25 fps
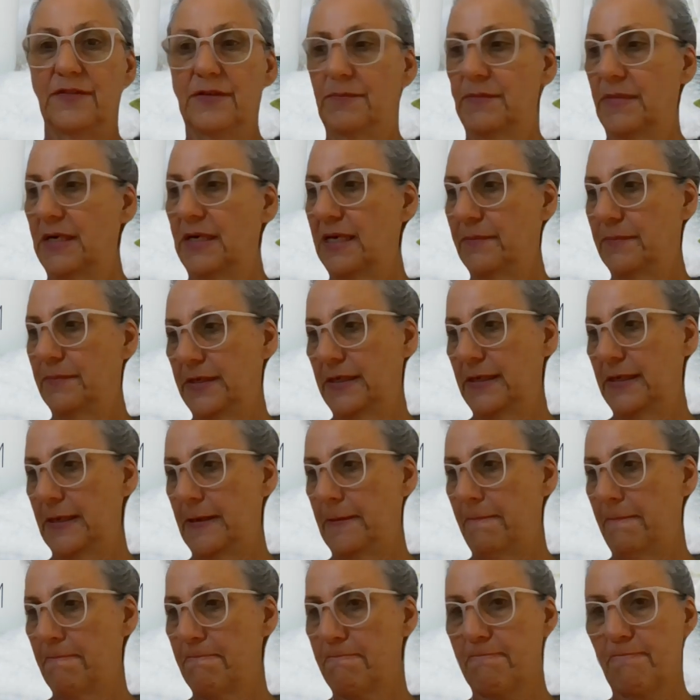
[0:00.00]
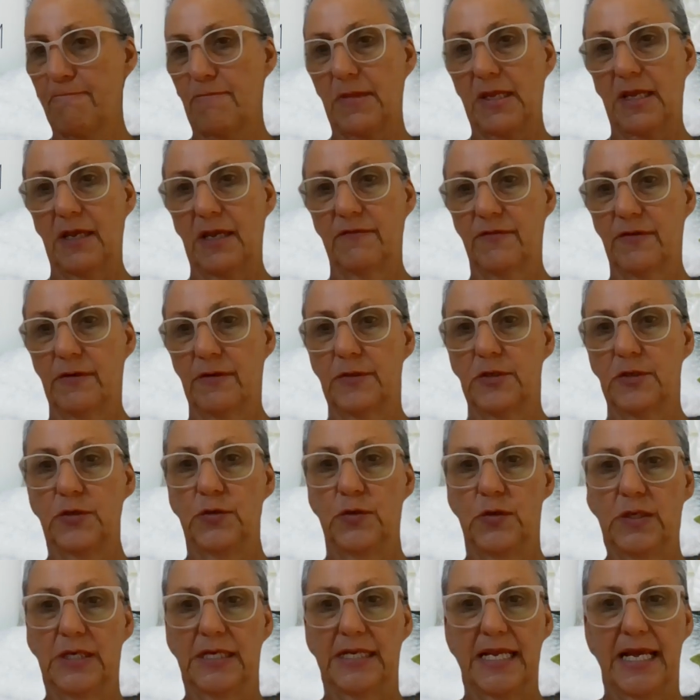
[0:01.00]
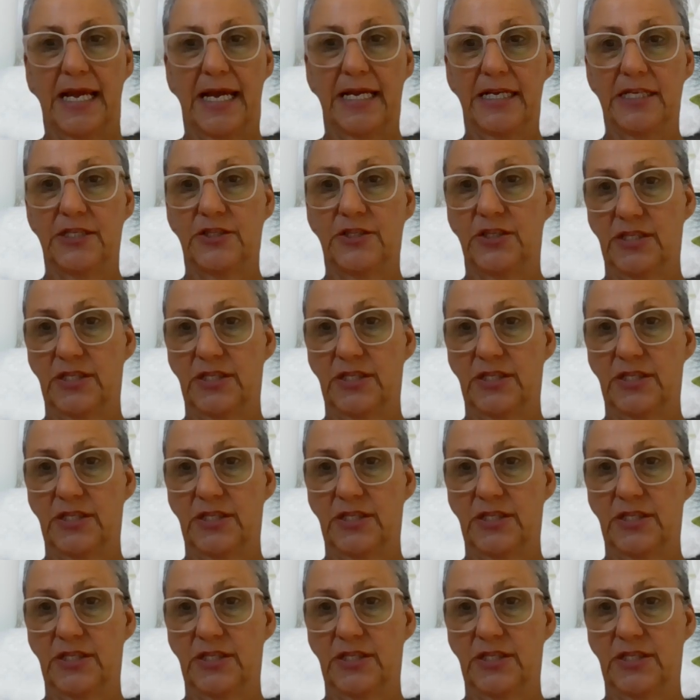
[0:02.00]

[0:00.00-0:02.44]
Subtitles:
It might be from an early age,